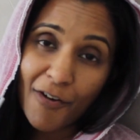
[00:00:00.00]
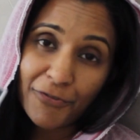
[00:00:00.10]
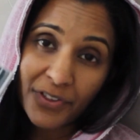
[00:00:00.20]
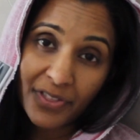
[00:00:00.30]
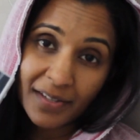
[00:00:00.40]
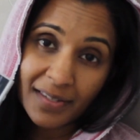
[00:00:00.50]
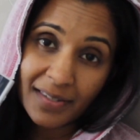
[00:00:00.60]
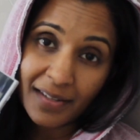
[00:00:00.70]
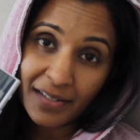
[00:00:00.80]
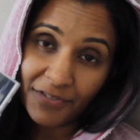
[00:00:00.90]
period
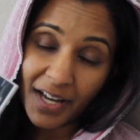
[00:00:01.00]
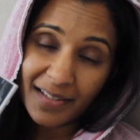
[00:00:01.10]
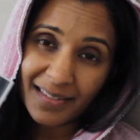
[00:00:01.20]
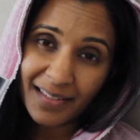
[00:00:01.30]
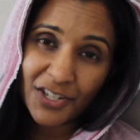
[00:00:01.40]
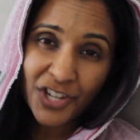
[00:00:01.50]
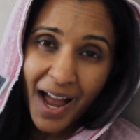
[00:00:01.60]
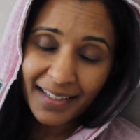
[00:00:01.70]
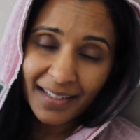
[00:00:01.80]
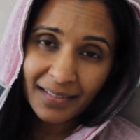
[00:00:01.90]
cramps. By the end of
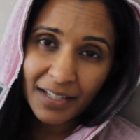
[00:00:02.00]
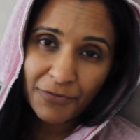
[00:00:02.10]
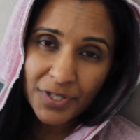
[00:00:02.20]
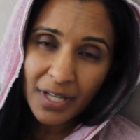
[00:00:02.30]
this video, you will